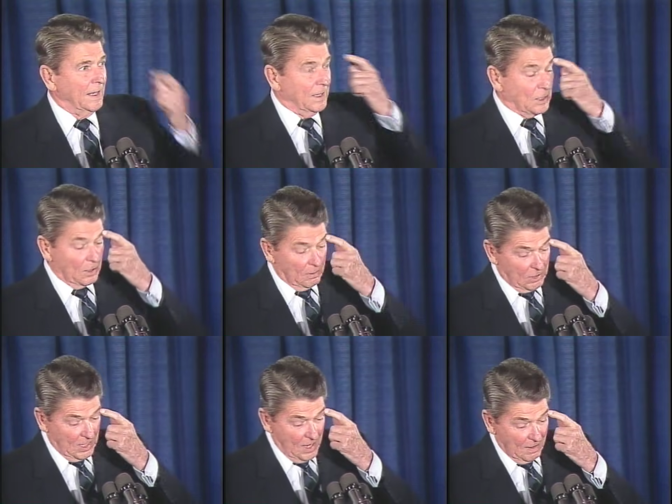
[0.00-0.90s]
So there was
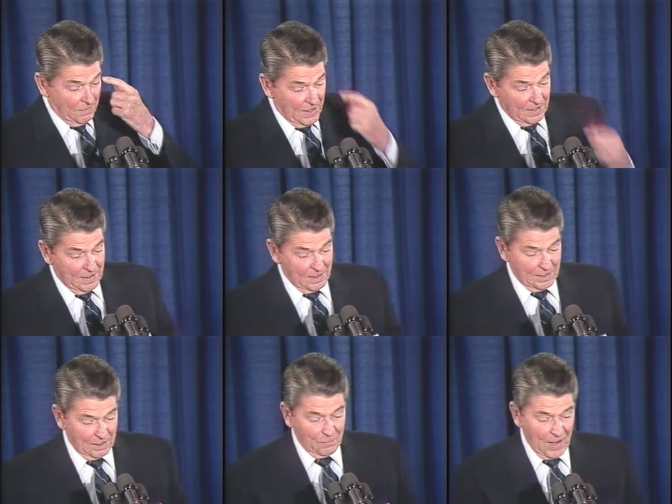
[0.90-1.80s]
a young fellow there that
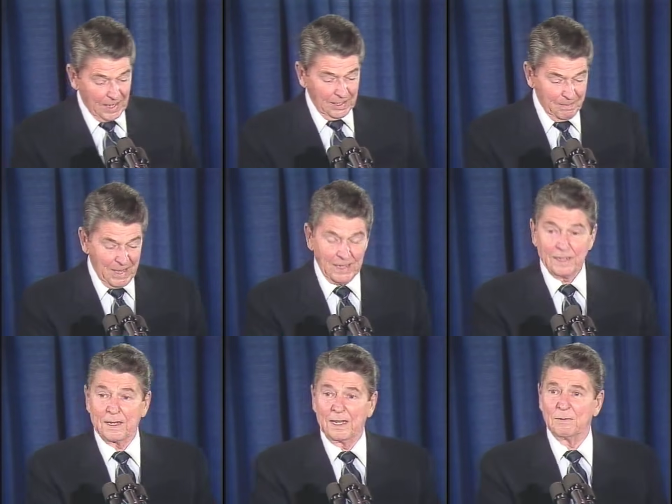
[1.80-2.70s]
had finally made
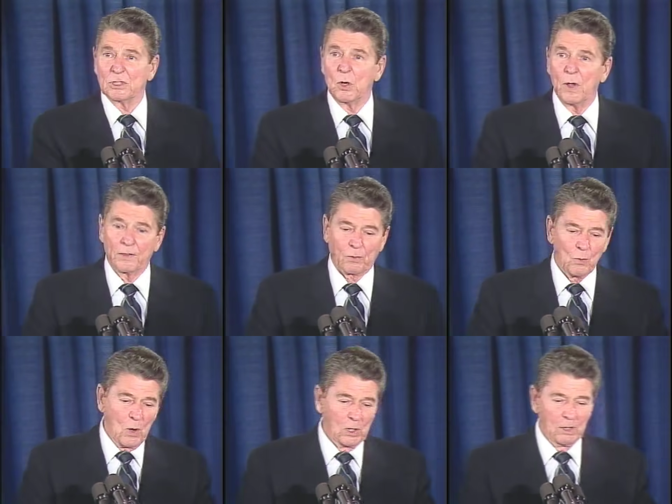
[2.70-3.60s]
it, and he was going through
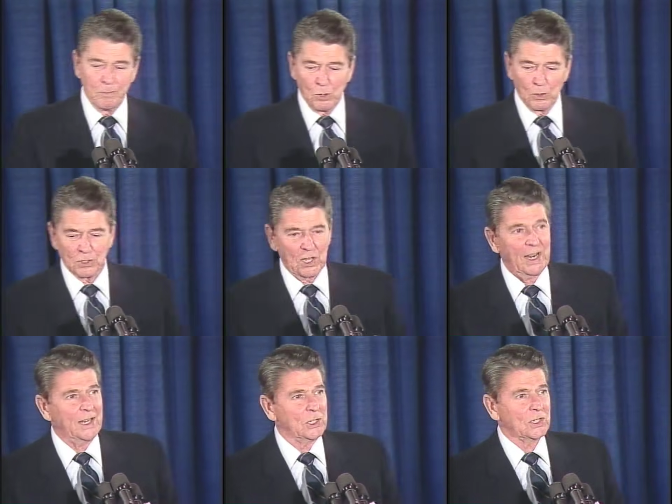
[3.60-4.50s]
all the bureaus and
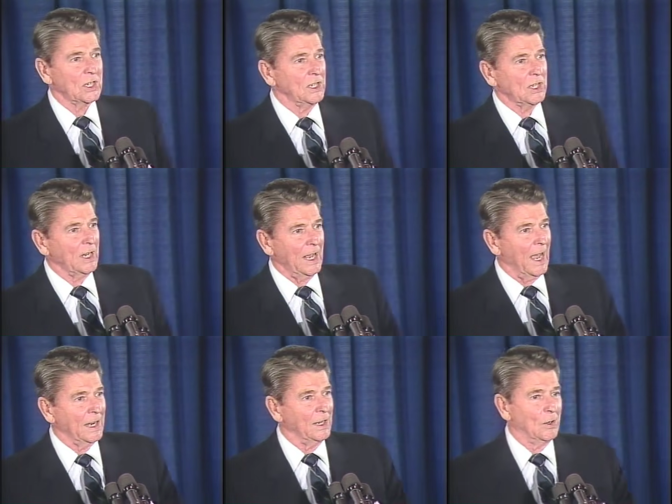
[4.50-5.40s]
agencies that he
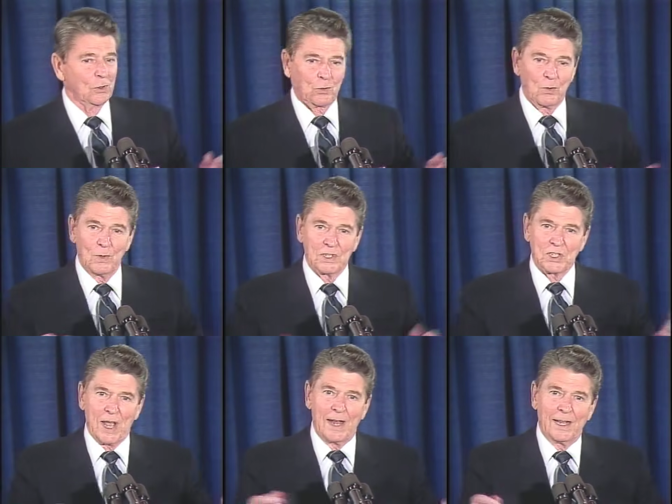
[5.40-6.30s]
had to go through and
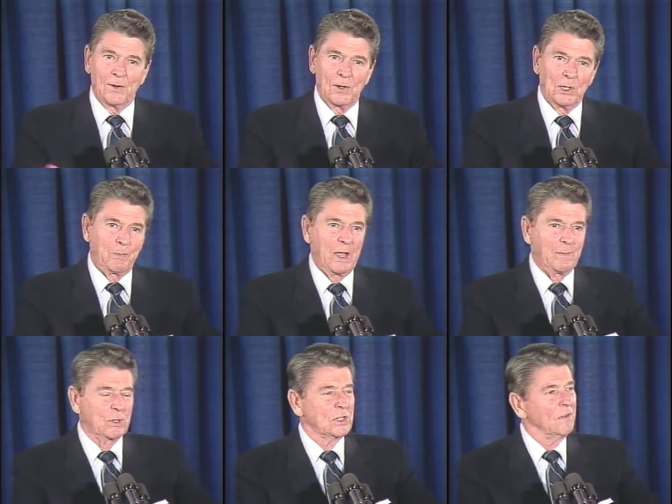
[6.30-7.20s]
signing all the
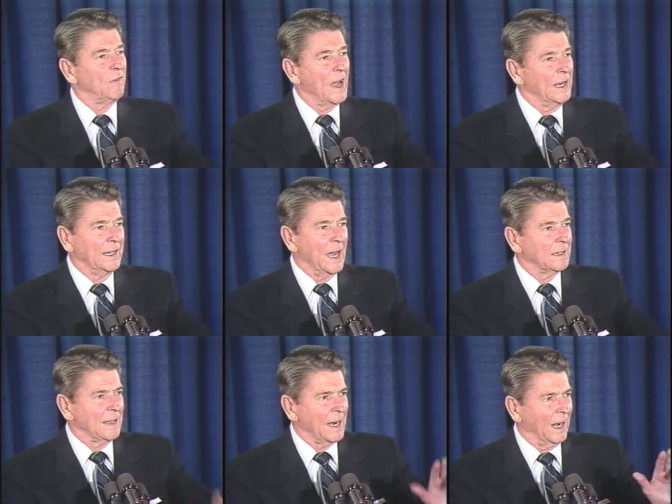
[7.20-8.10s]
papers, and finally got
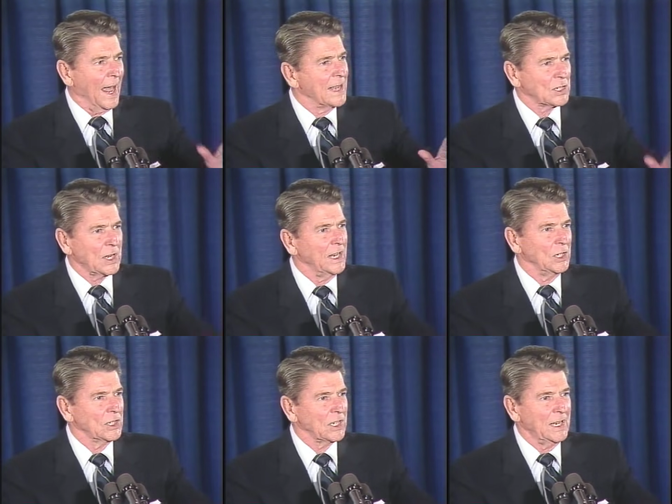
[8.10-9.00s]
to that last
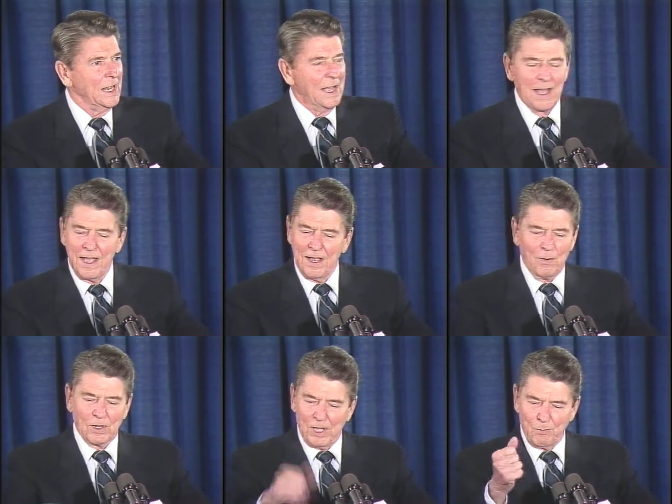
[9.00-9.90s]
agency
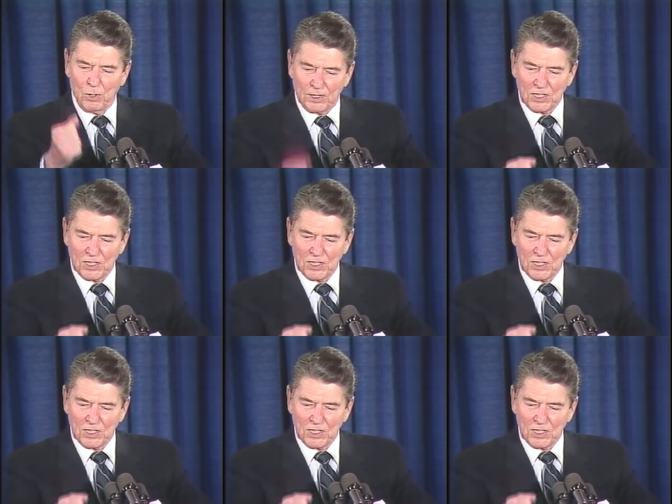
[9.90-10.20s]
where they put the